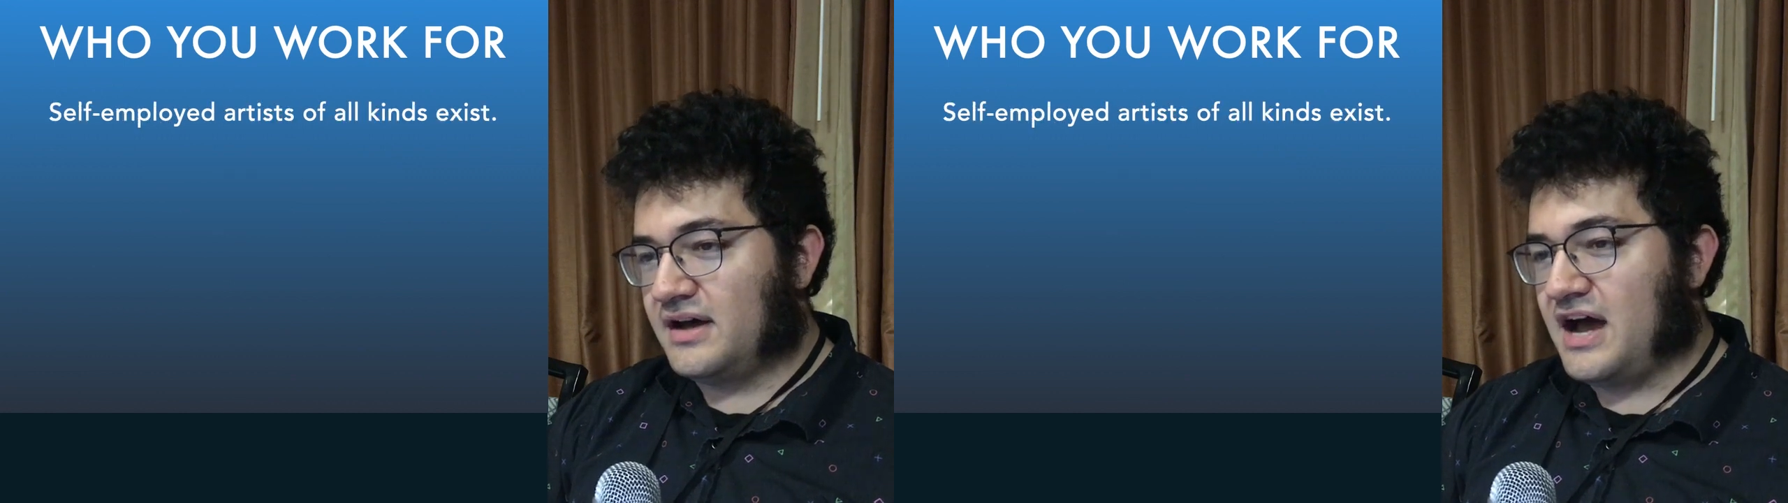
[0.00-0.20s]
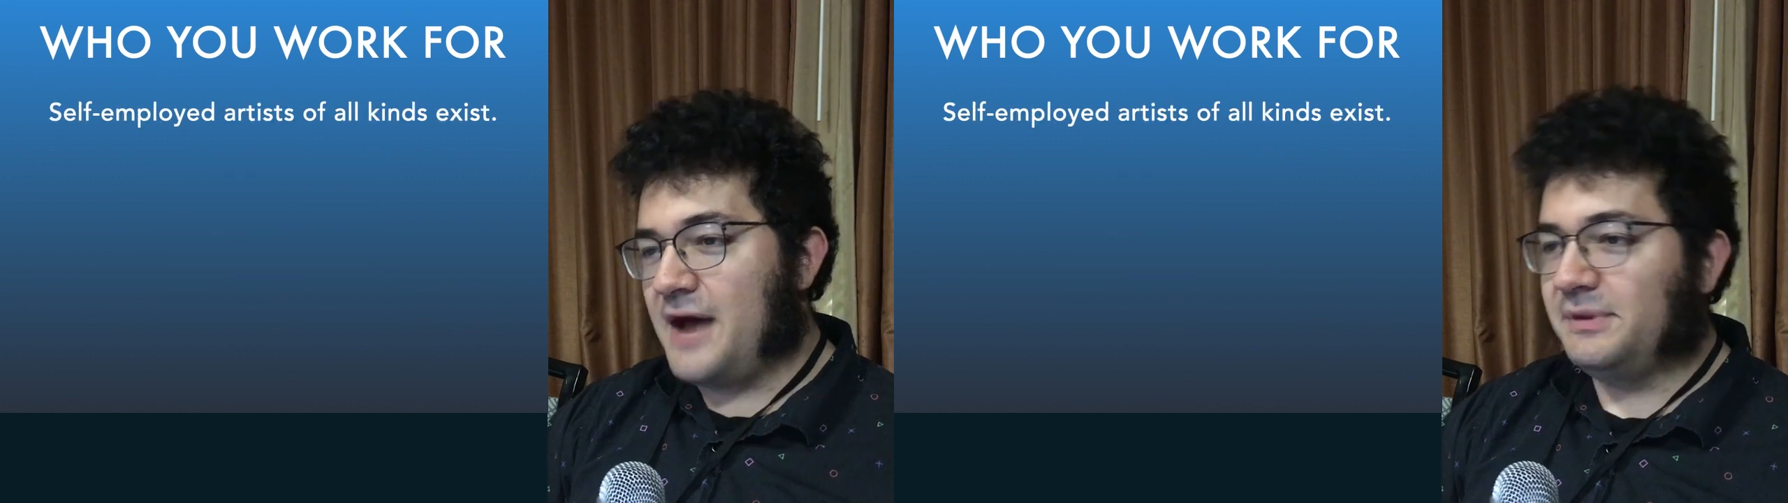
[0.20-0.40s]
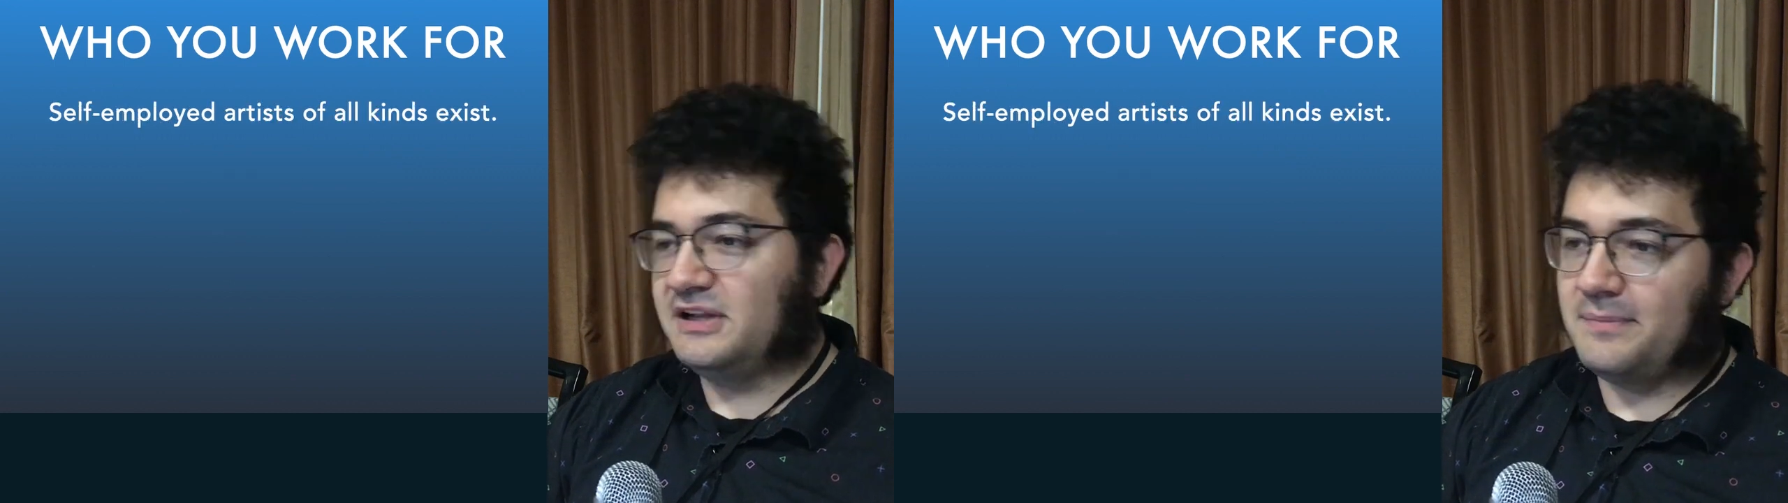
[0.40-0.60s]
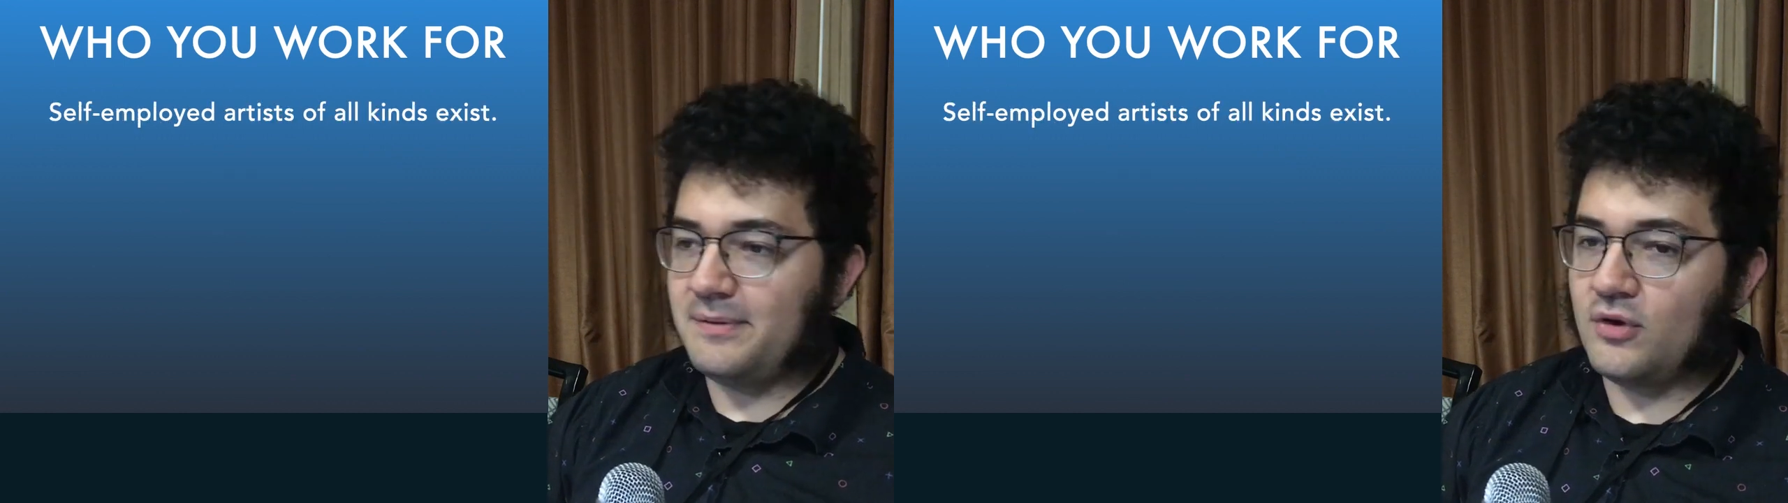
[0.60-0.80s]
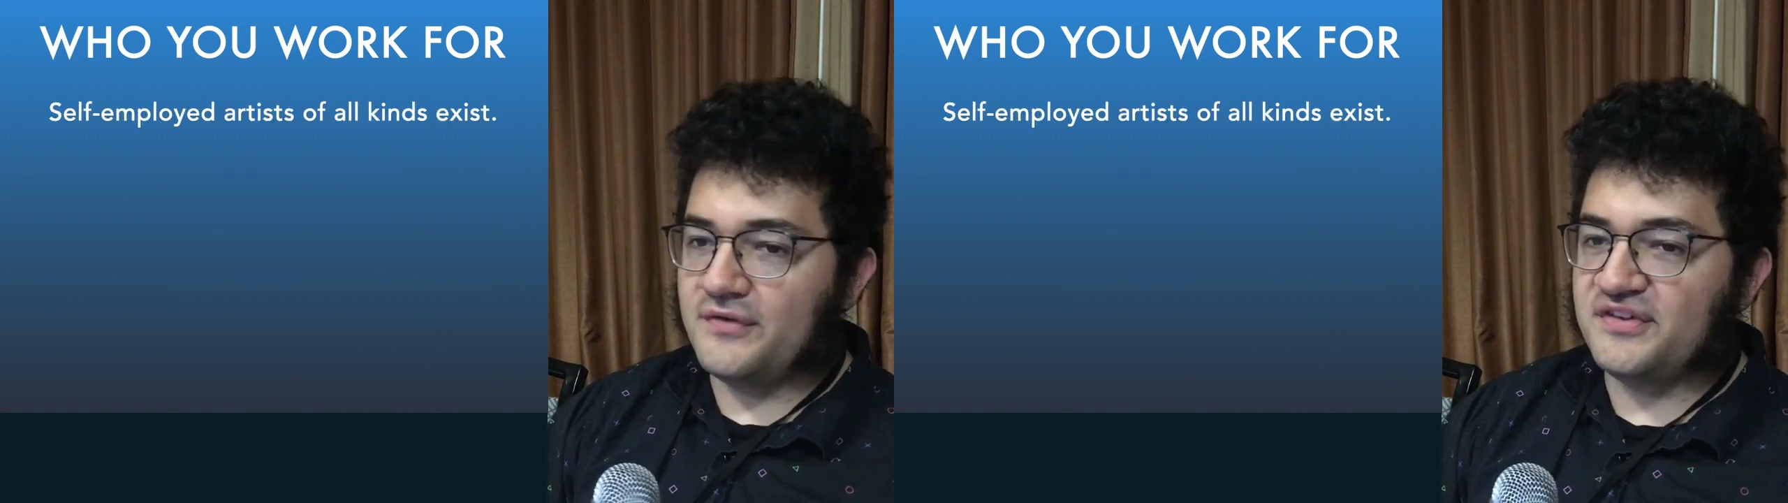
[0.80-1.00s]
I'm a little bit
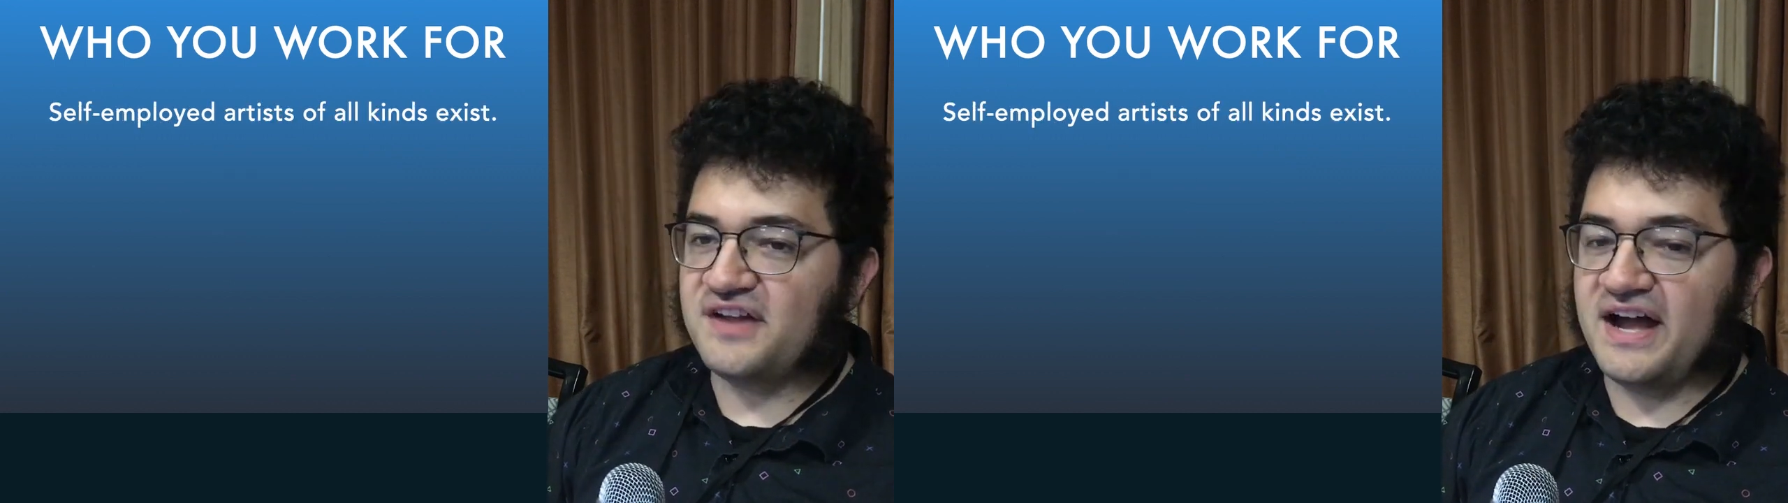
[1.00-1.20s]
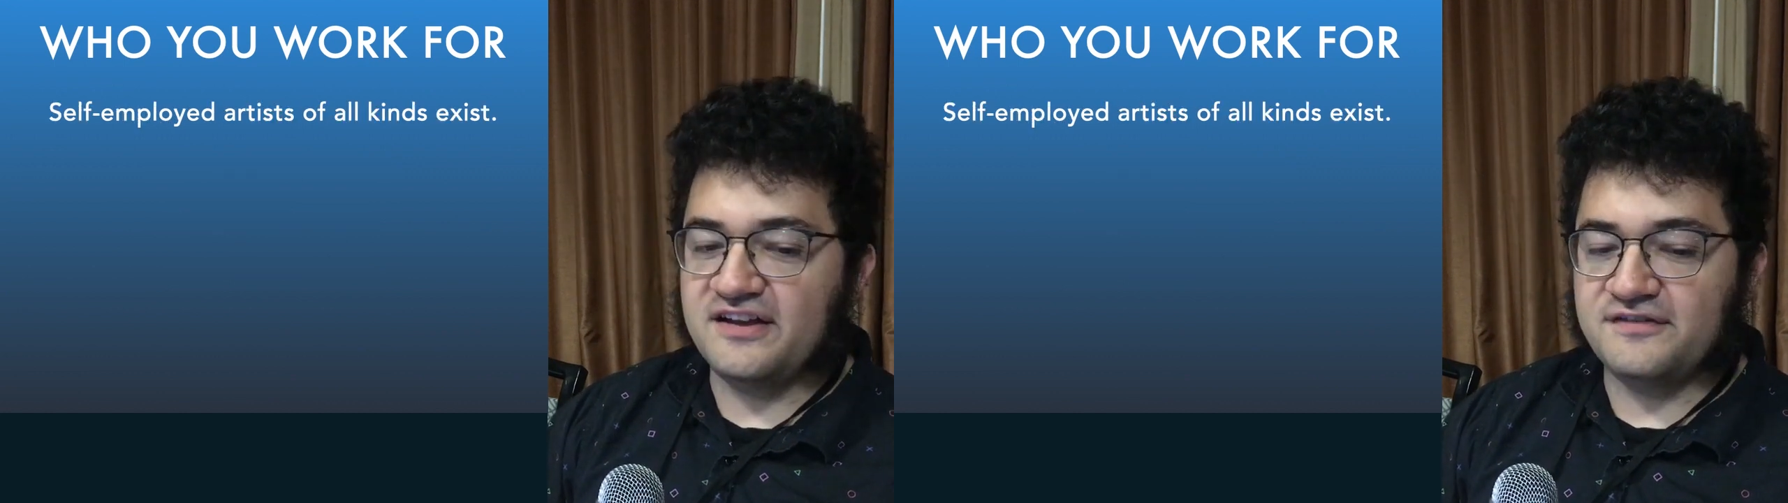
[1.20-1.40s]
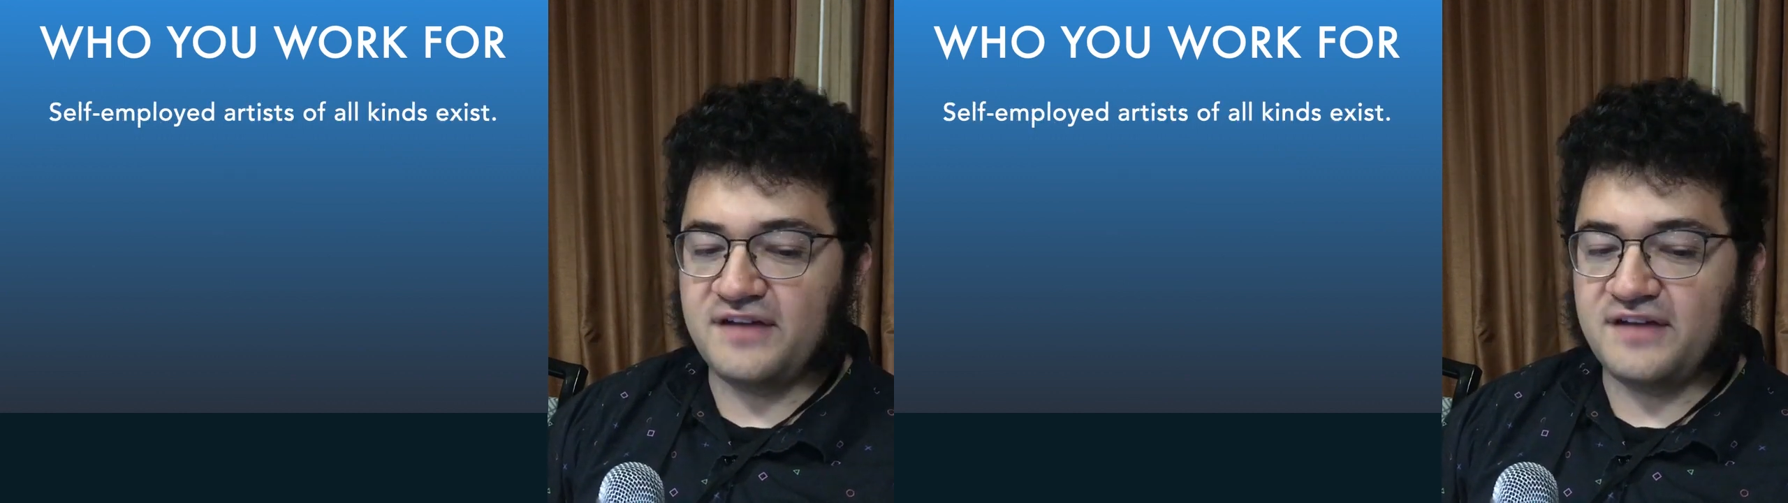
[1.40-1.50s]
more on the side of